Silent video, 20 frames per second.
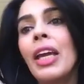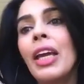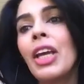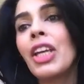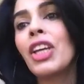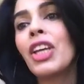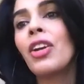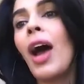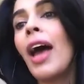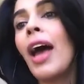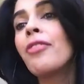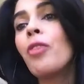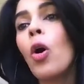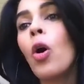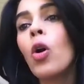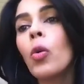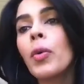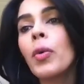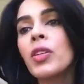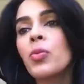you know, I've
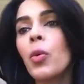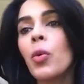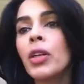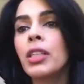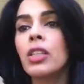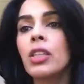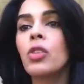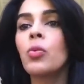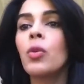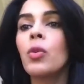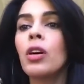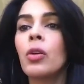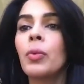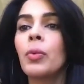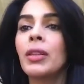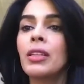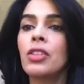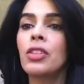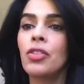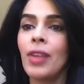always wanted to work with
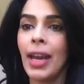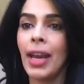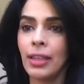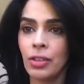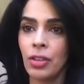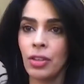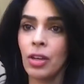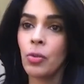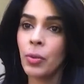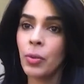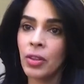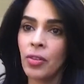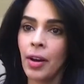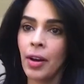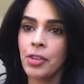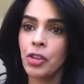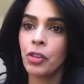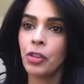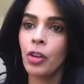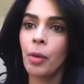the director, with
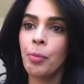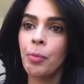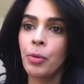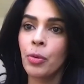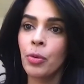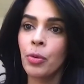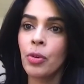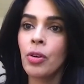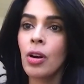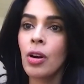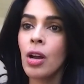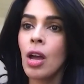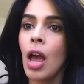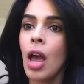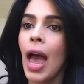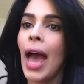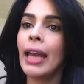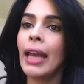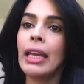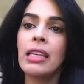Rajat Kapoor,
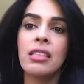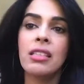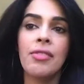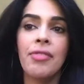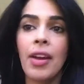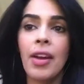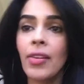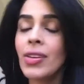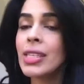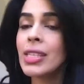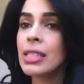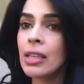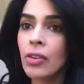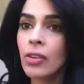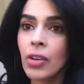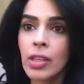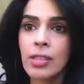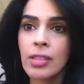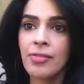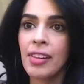and he's a very
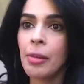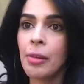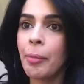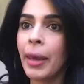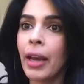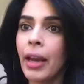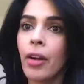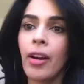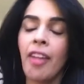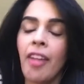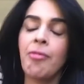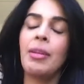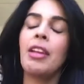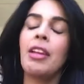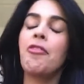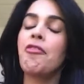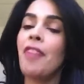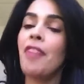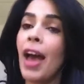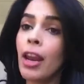serious filmmaker. I've been a
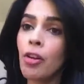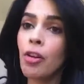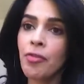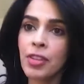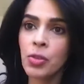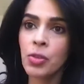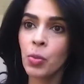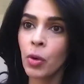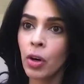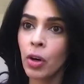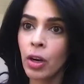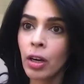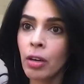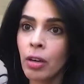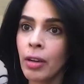fan of his work.